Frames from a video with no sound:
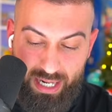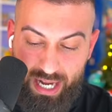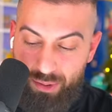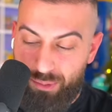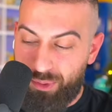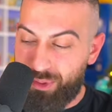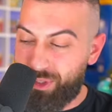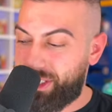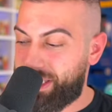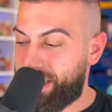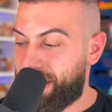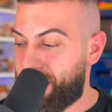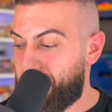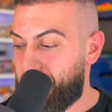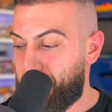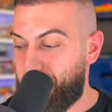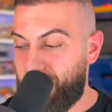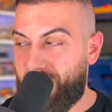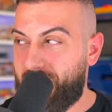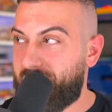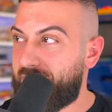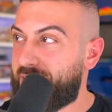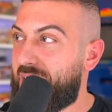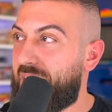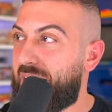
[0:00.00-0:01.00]
but I will tell you
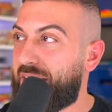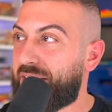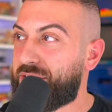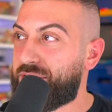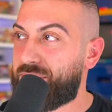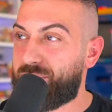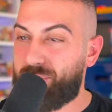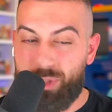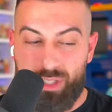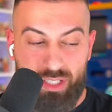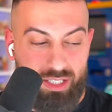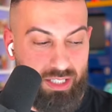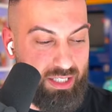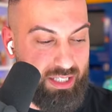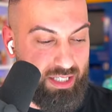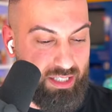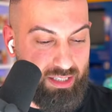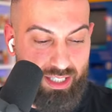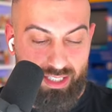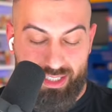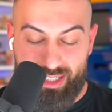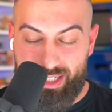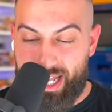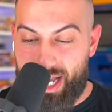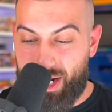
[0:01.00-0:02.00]
that that is
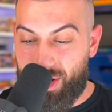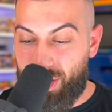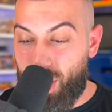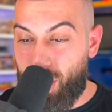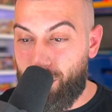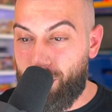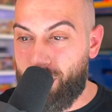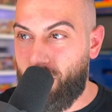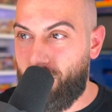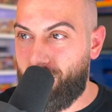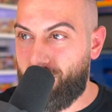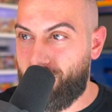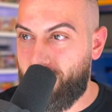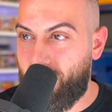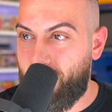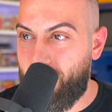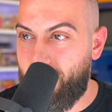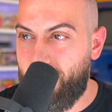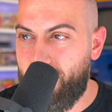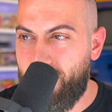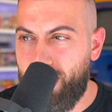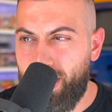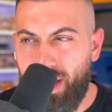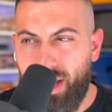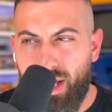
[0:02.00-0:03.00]
ridiculous and that caught me off
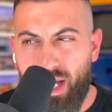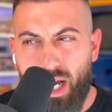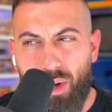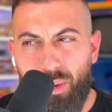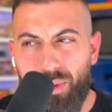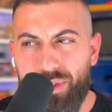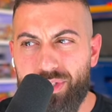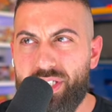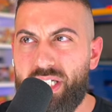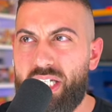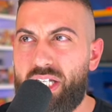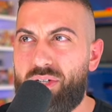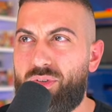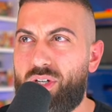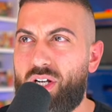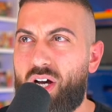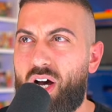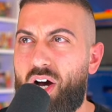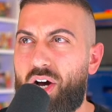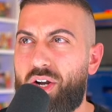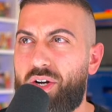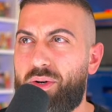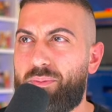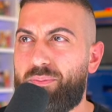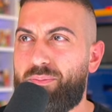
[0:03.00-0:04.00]
guard. I wasn't even
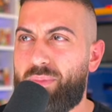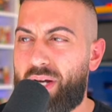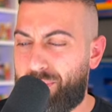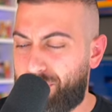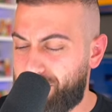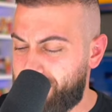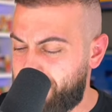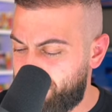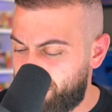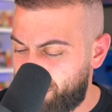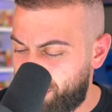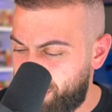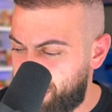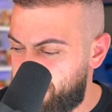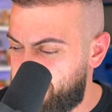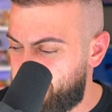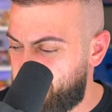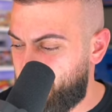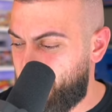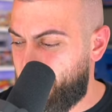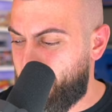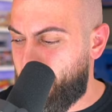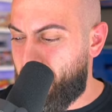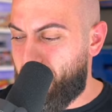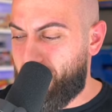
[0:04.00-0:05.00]
100. I wasn't really
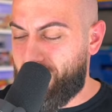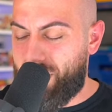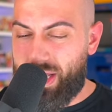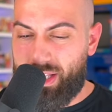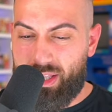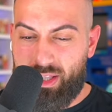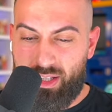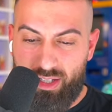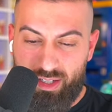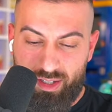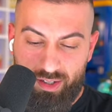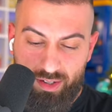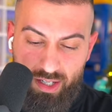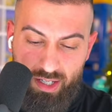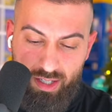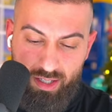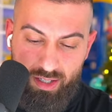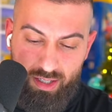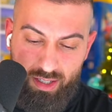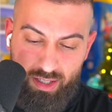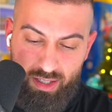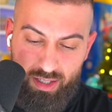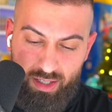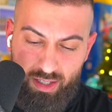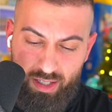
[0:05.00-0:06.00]
sure at all on that thing.
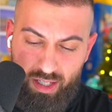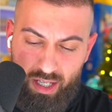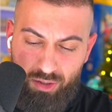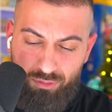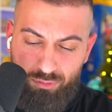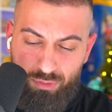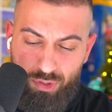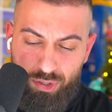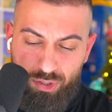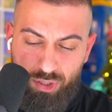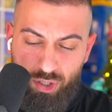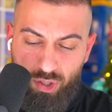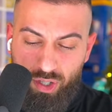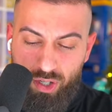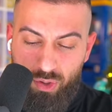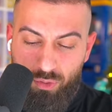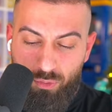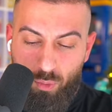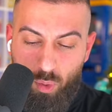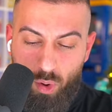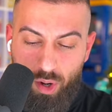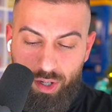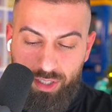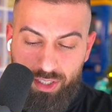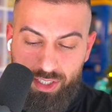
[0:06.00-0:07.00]
If there's only
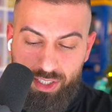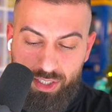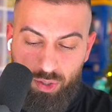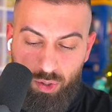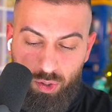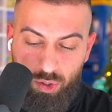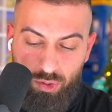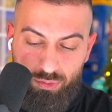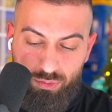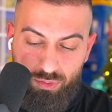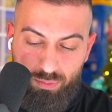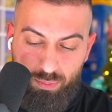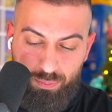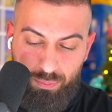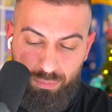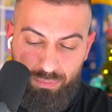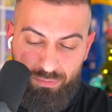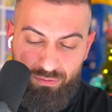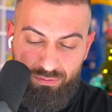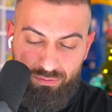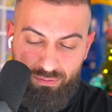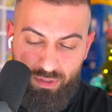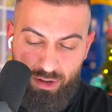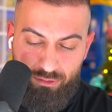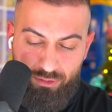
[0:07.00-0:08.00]
one sold
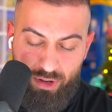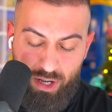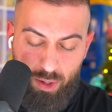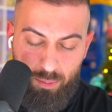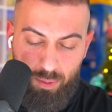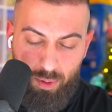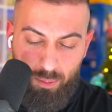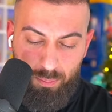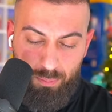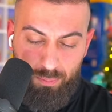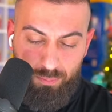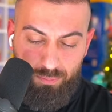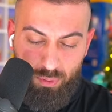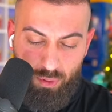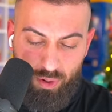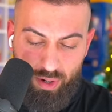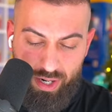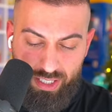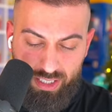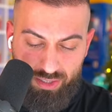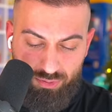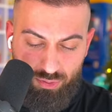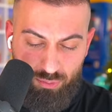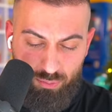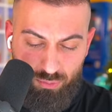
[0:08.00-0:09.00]
available
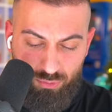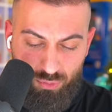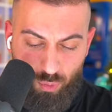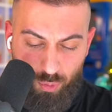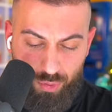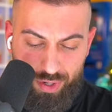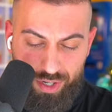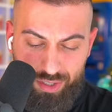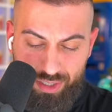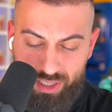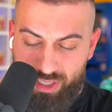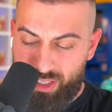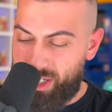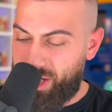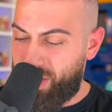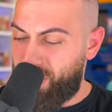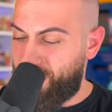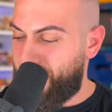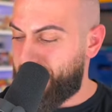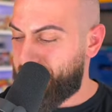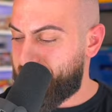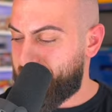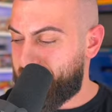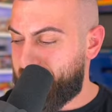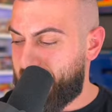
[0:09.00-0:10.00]
price from four years ago.
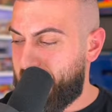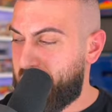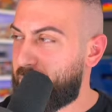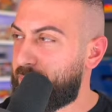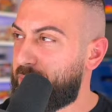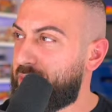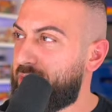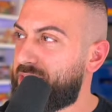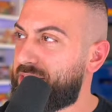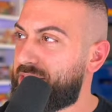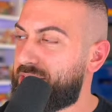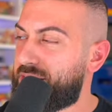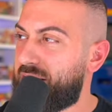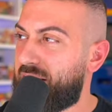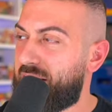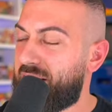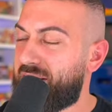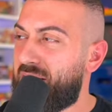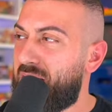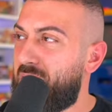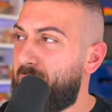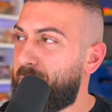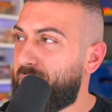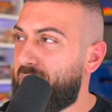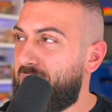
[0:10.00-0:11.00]
That's got to be
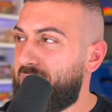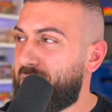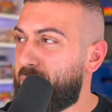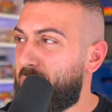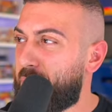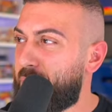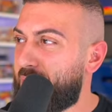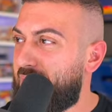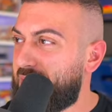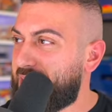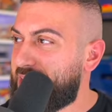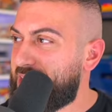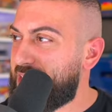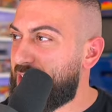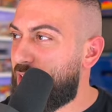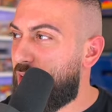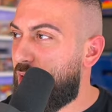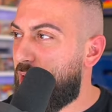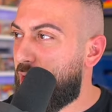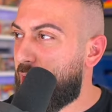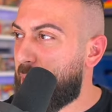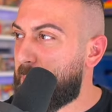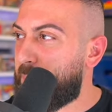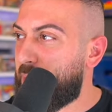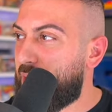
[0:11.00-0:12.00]
insane. But anyway, we got the
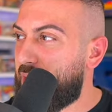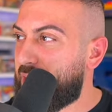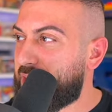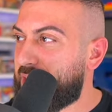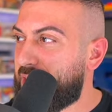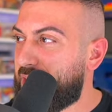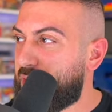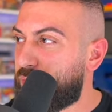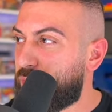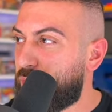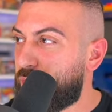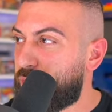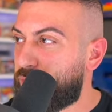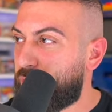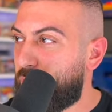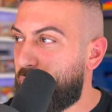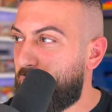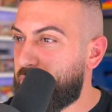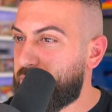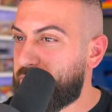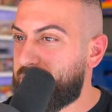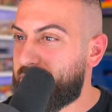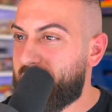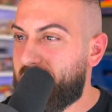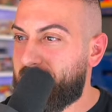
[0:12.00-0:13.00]
Arbok in
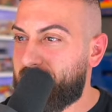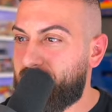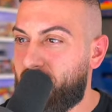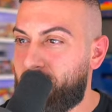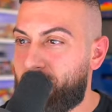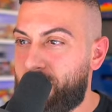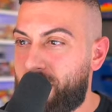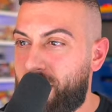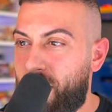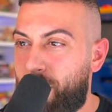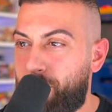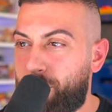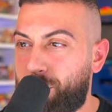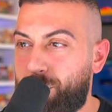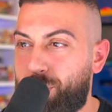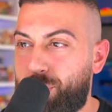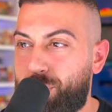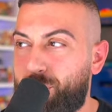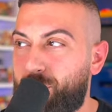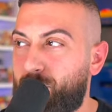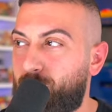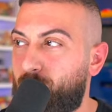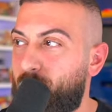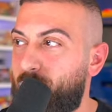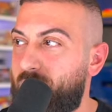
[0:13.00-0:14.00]
reverse. That's going to be number
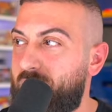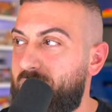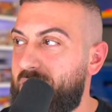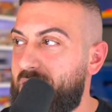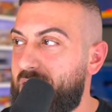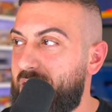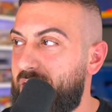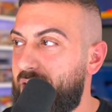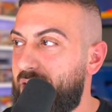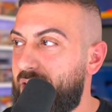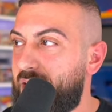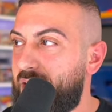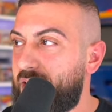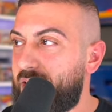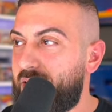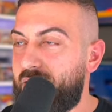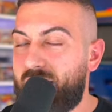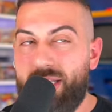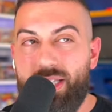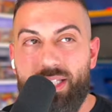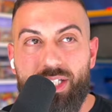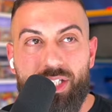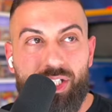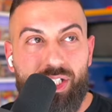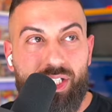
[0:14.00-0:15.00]
three
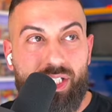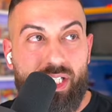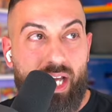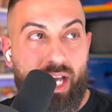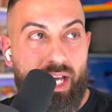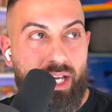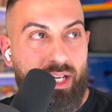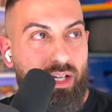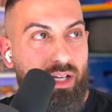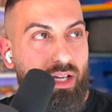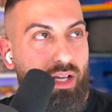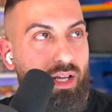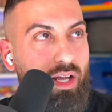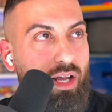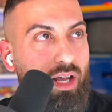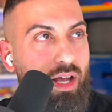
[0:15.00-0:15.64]
in the set.